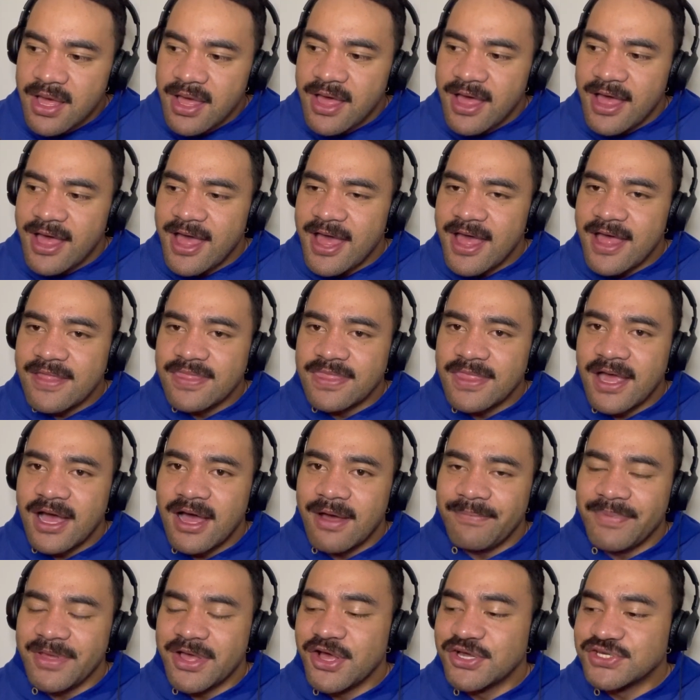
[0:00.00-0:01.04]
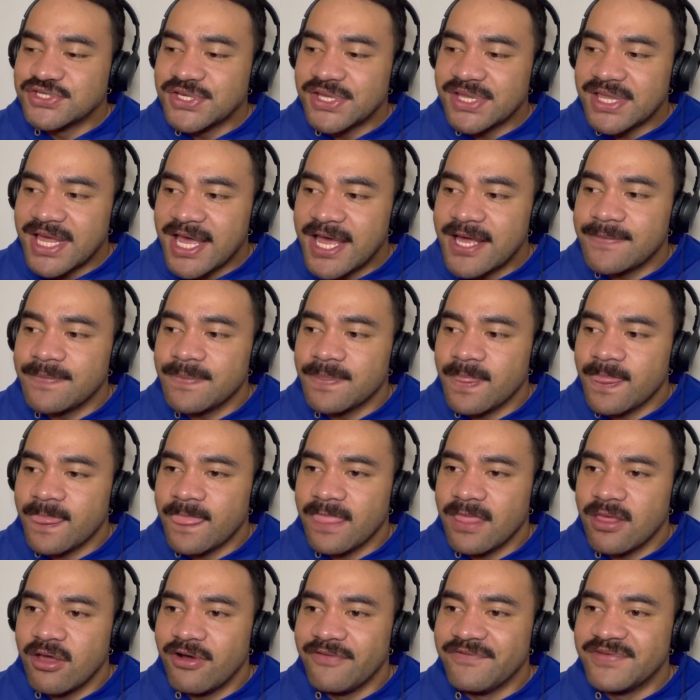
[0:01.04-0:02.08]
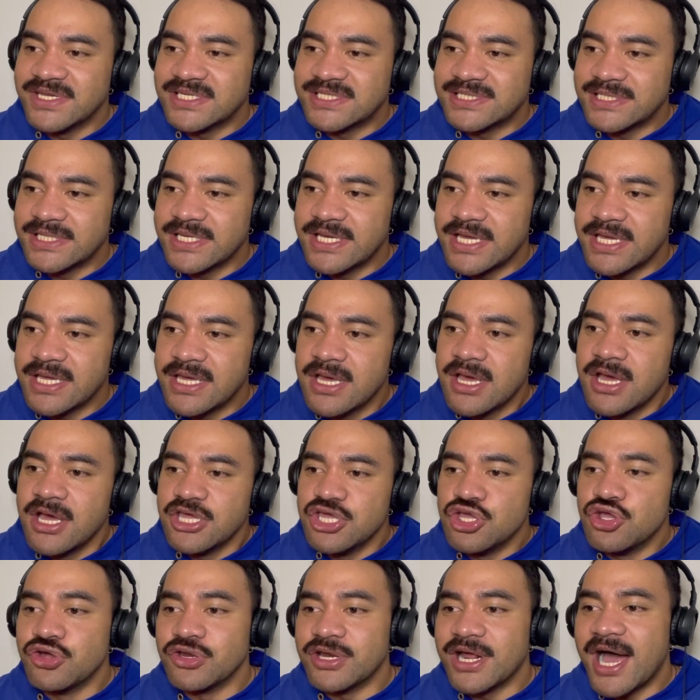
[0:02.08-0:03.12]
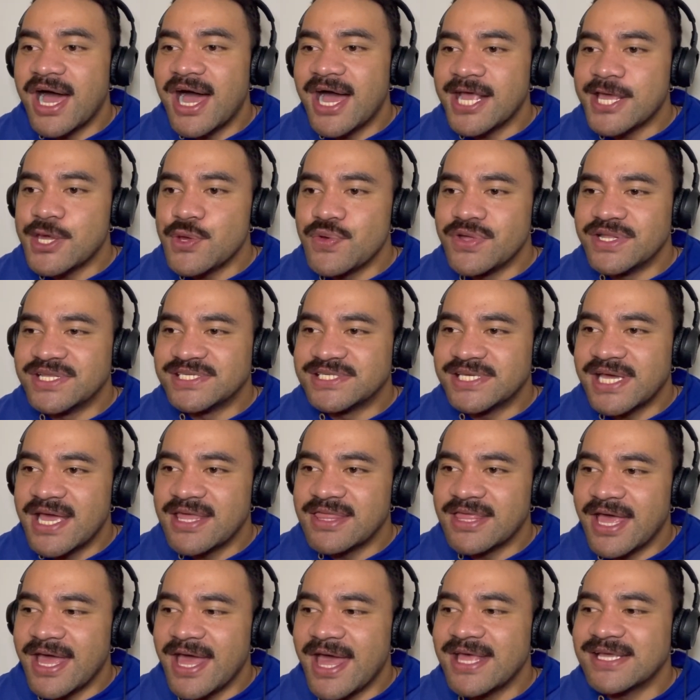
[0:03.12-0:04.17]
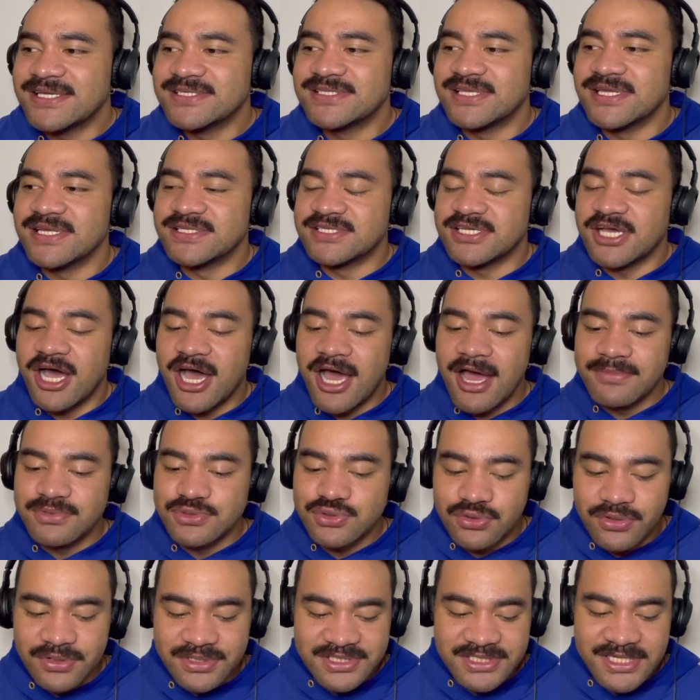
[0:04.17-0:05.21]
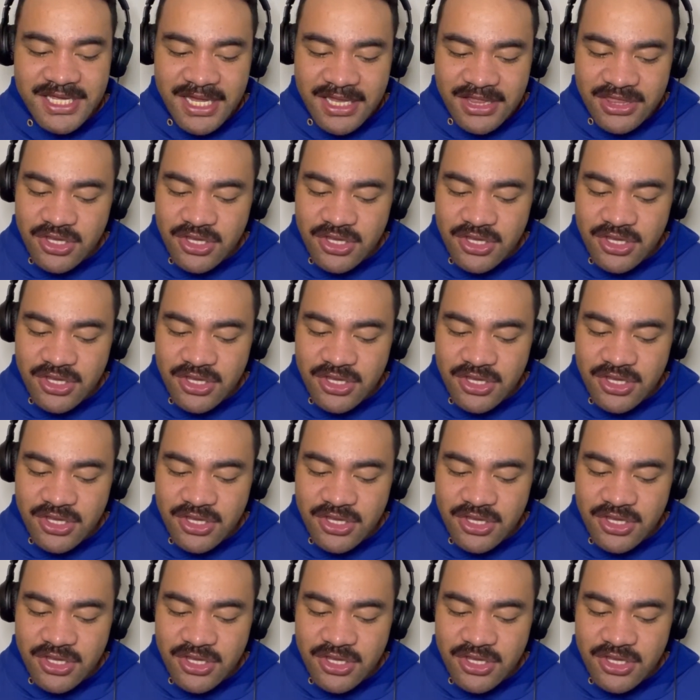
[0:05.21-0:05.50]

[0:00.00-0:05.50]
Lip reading: And because of that, obviously, you could argue and say that as the time sort of ticked